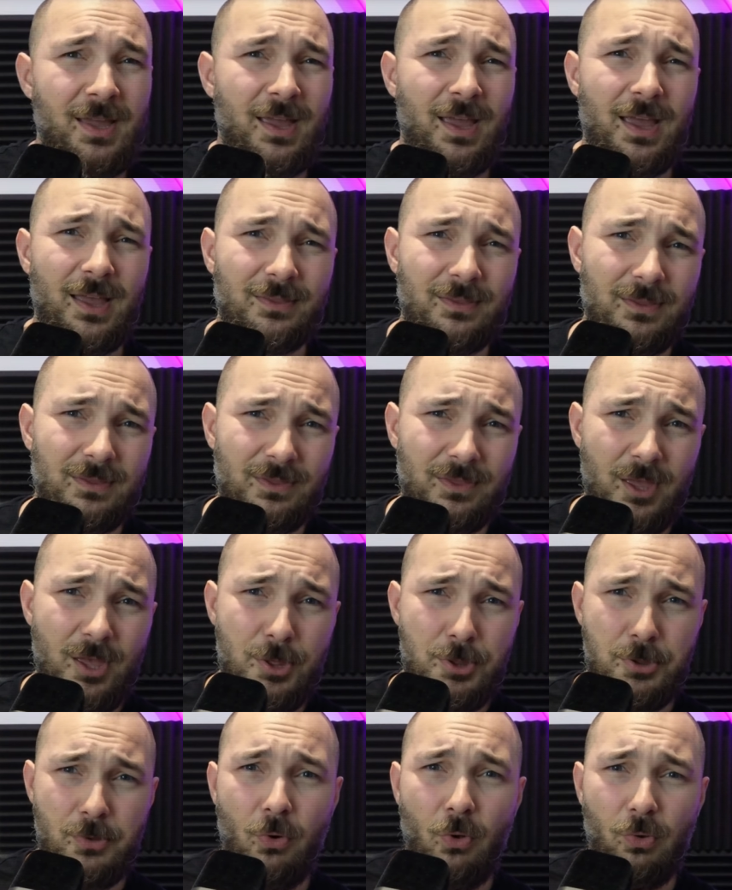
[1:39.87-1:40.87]
and
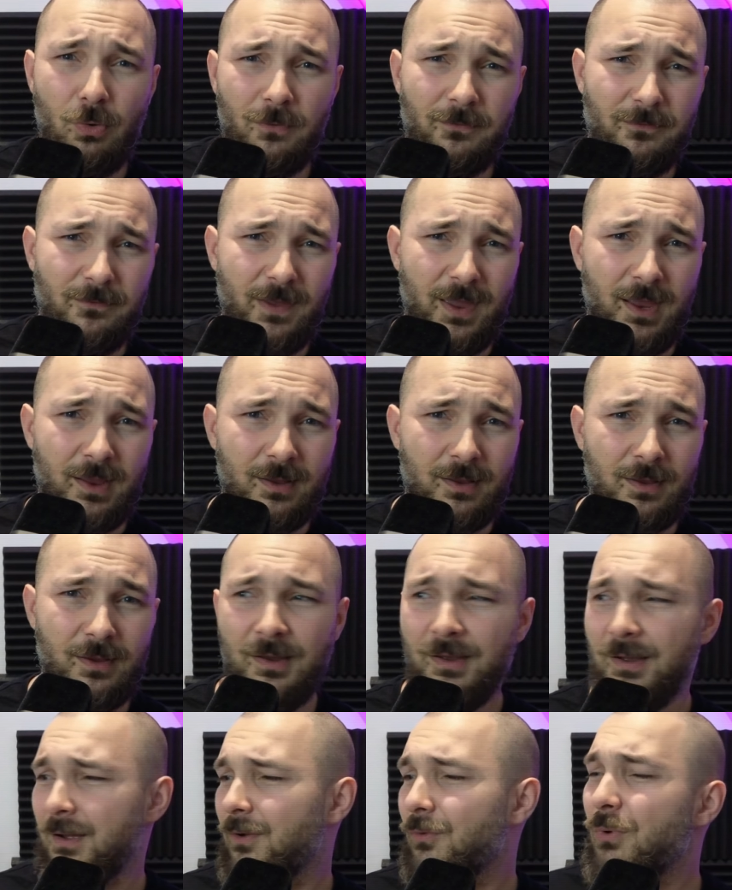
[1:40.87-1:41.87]
this whole thing
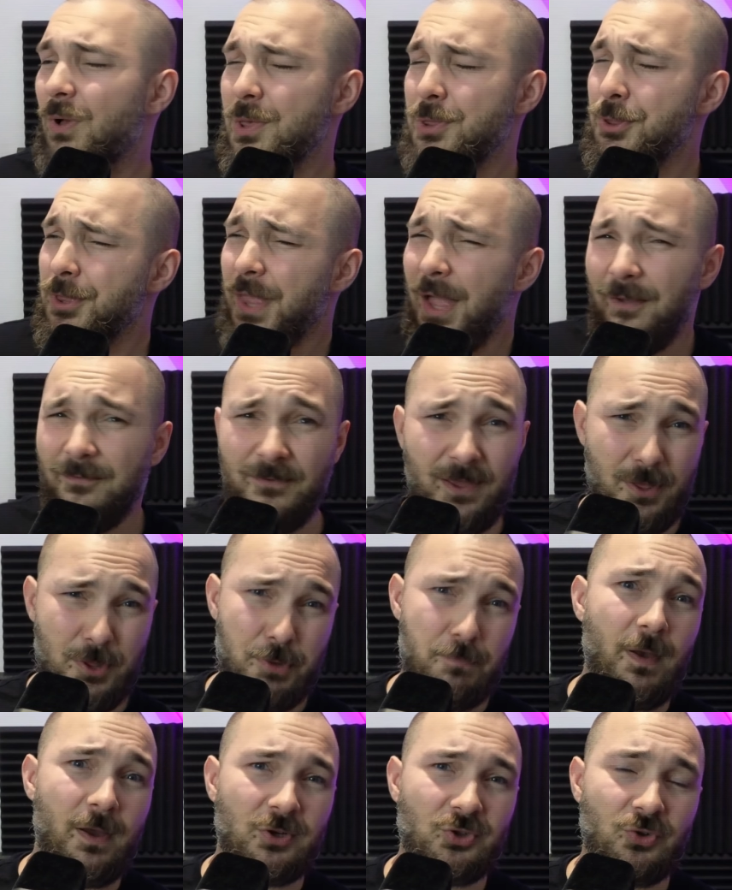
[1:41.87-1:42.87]
was nothing
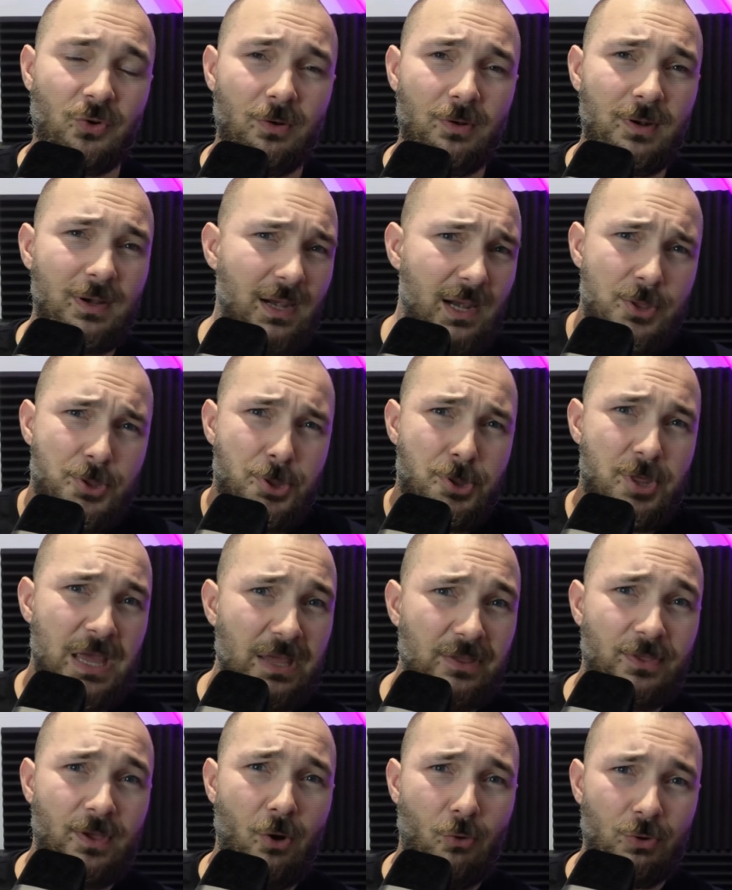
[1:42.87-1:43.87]
special, let's say
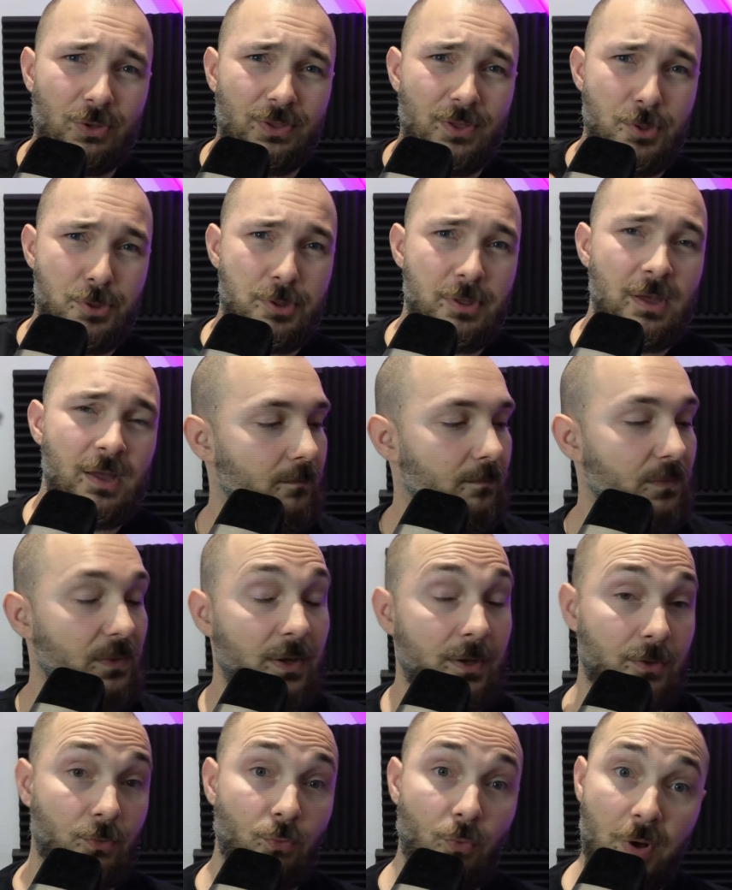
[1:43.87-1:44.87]
it how it is.
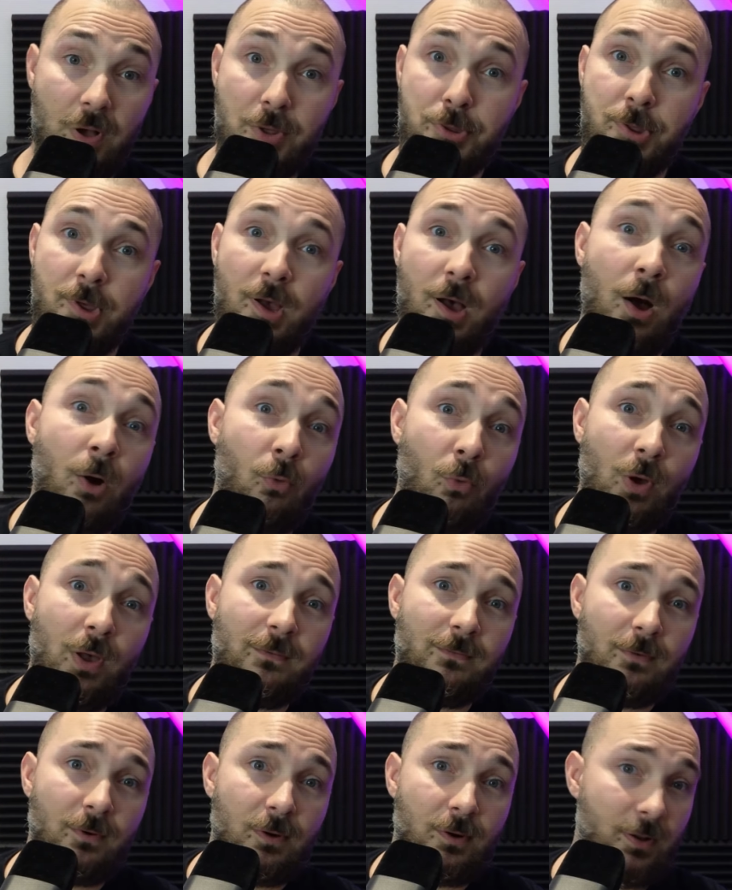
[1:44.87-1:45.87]
It was,
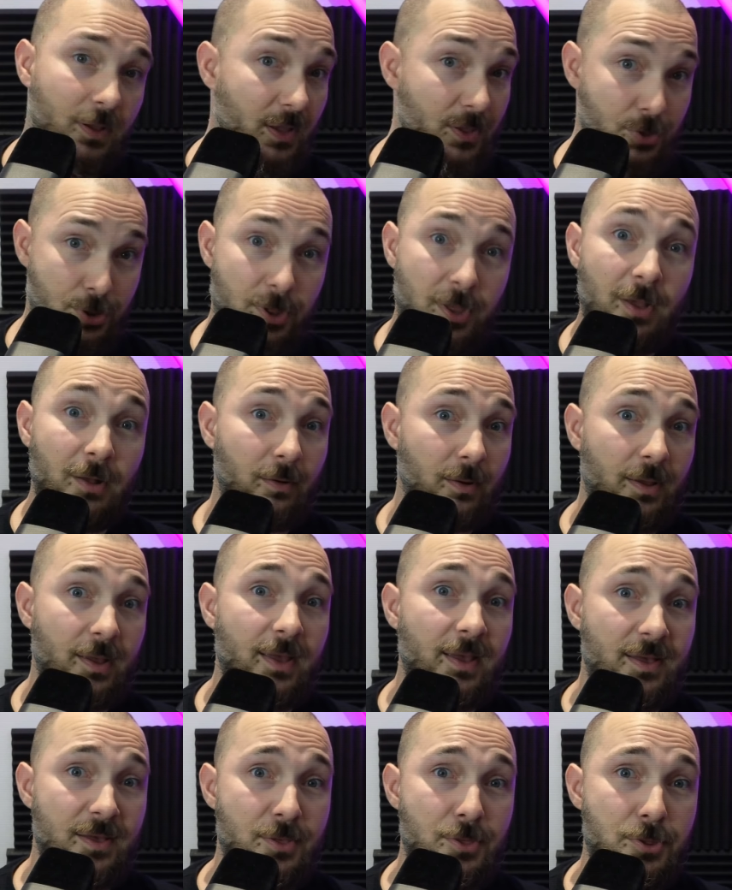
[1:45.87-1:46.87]
however, and still
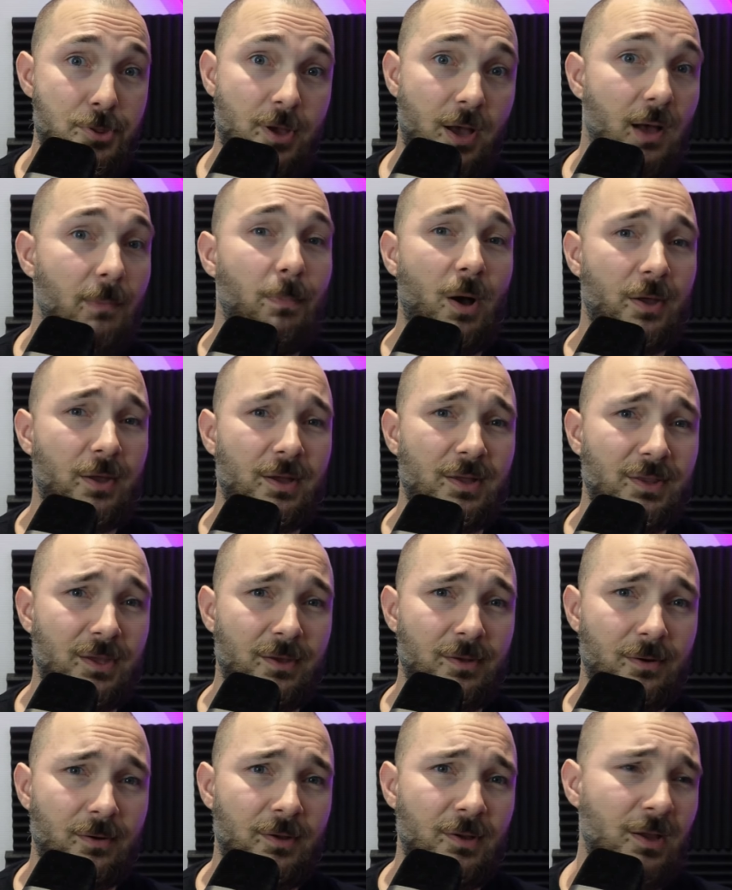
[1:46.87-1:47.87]
is, a
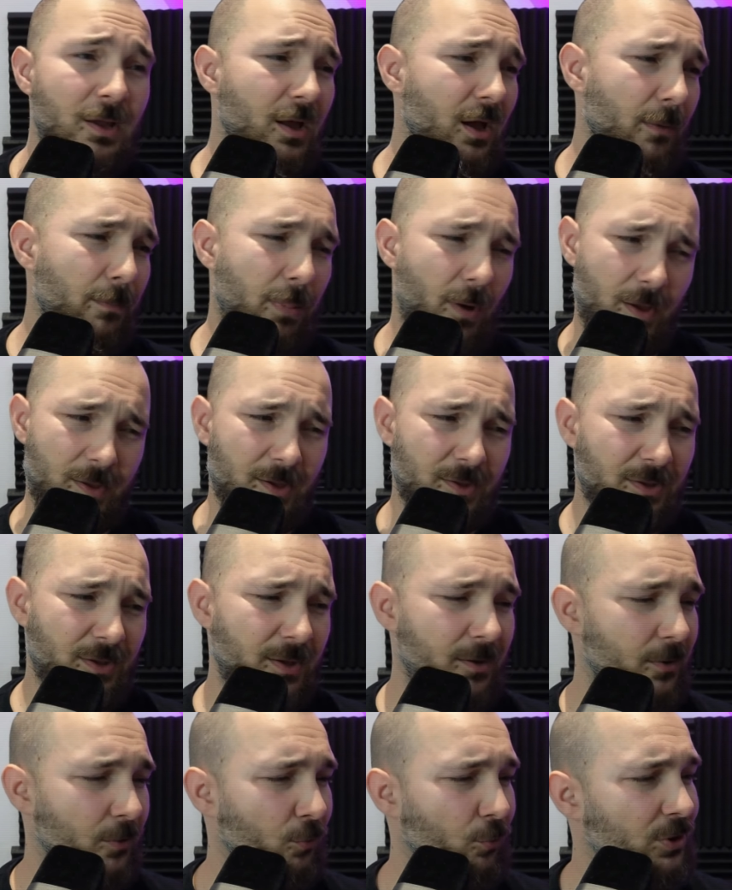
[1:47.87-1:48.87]
pioneer. A
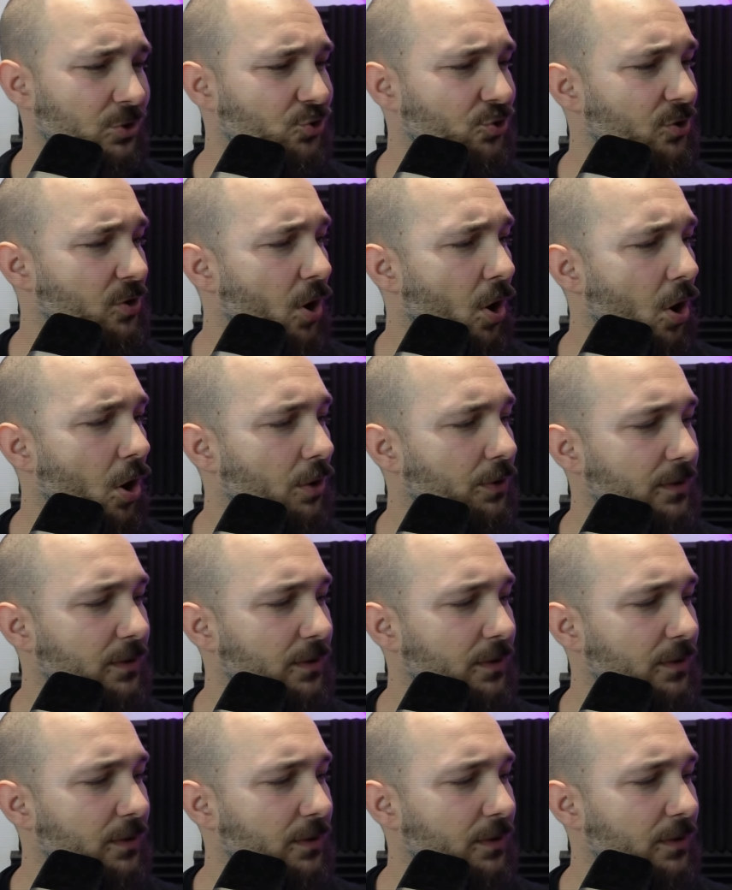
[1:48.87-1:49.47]
pioneer which got